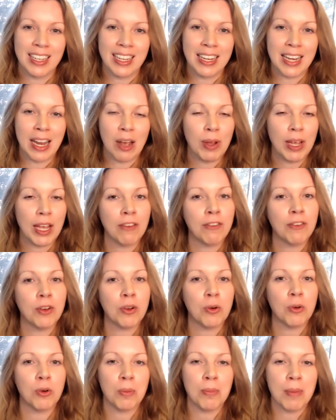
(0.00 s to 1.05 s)
Now, if
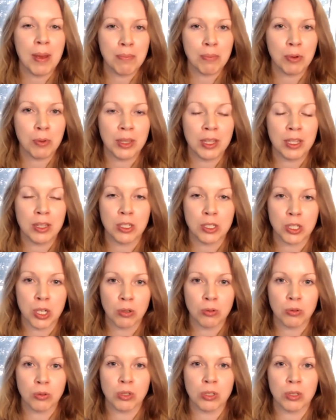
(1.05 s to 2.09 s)
you're a member within the
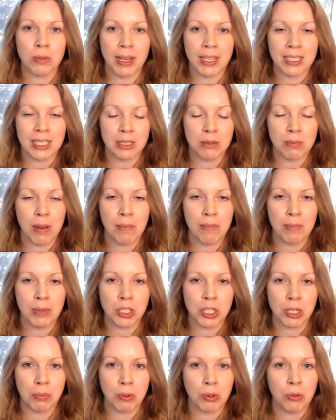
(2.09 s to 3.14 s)
Total Somatics
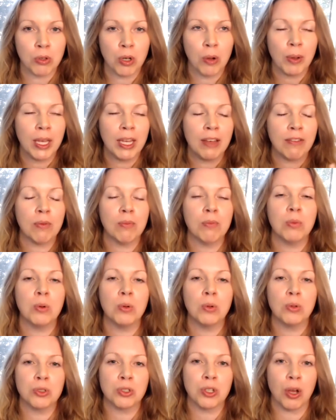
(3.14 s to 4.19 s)
membership, you'll know even
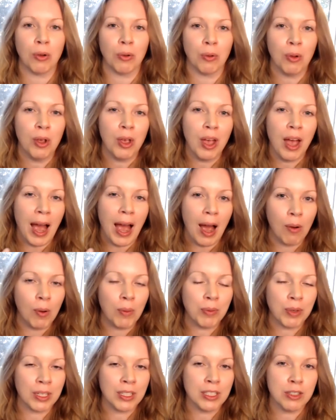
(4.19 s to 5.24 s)
more so how
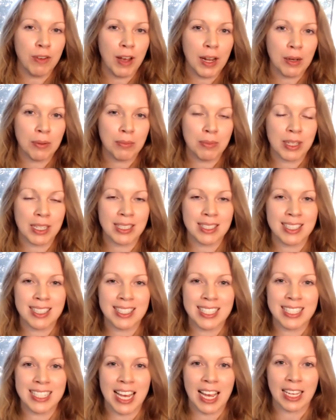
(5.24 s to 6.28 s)
I'm going to develop this
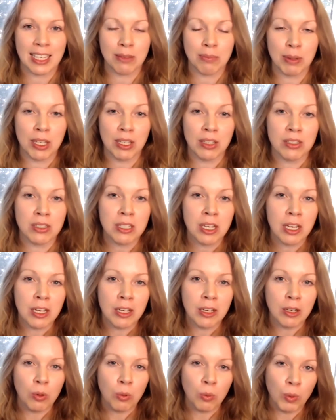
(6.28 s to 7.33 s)
today, because
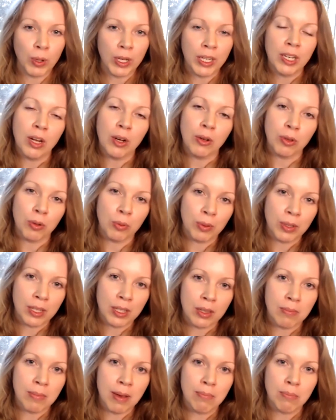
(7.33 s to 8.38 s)
we know that
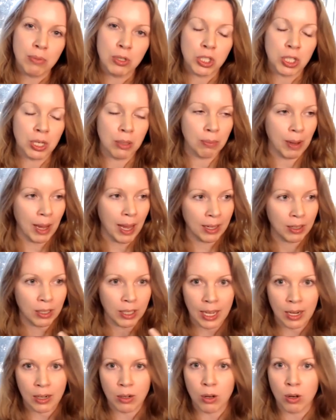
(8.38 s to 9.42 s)
within the membership, and
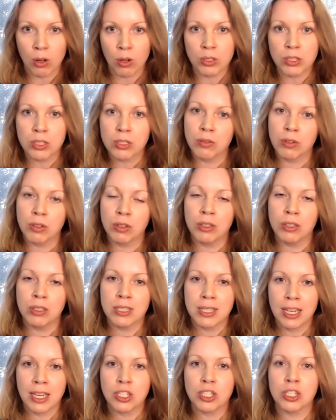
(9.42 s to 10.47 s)
again, lots of the
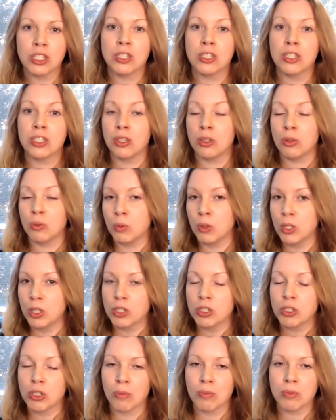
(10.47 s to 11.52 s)
sessions and the
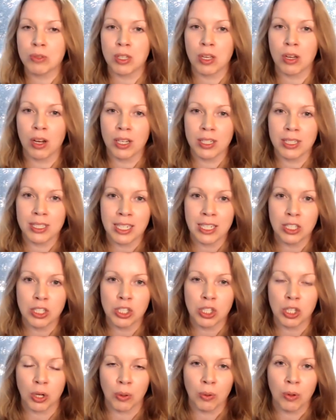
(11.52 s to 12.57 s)
workshops that I teach
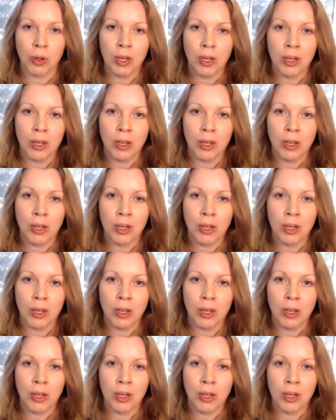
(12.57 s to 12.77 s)
you,